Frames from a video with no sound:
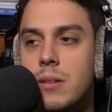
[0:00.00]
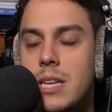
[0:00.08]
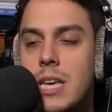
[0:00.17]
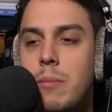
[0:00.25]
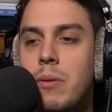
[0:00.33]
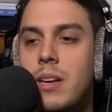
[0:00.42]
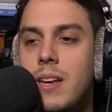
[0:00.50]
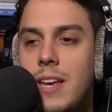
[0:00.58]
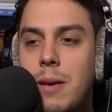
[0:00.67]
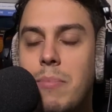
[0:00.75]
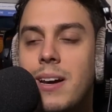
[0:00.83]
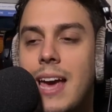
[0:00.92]
Keep
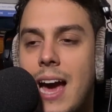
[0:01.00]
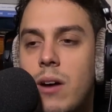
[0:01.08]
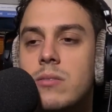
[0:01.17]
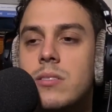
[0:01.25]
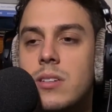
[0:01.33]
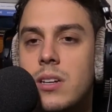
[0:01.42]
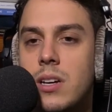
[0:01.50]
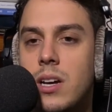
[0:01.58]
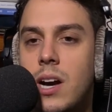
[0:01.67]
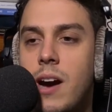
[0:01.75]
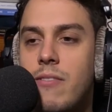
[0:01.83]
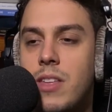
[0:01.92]
keep account
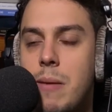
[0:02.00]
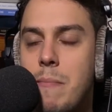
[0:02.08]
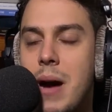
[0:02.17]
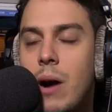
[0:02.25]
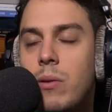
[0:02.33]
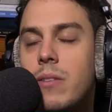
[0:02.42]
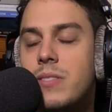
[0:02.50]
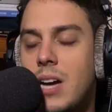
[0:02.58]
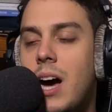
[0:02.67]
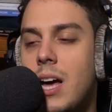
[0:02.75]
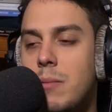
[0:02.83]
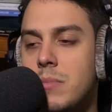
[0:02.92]
of the amount of
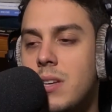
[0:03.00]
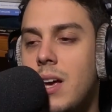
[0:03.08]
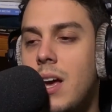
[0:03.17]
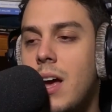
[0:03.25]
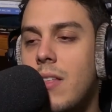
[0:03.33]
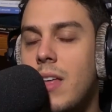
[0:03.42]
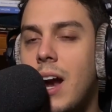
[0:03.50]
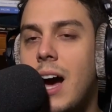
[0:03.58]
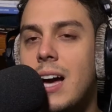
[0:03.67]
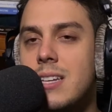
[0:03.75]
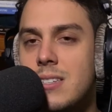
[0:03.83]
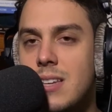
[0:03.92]
times that
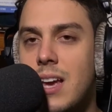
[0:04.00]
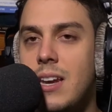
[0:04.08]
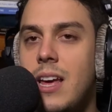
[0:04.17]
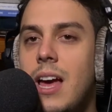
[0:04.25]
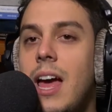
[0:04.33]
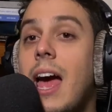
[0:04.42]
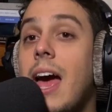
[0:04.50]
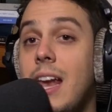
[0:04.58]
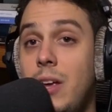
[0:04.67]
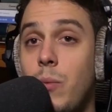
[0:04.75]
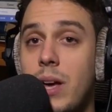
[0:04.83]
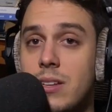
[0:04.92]
I said
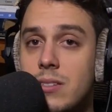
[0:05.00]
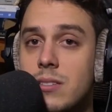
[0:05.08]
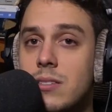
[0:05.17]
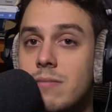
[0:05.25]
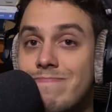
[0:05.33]
anyways.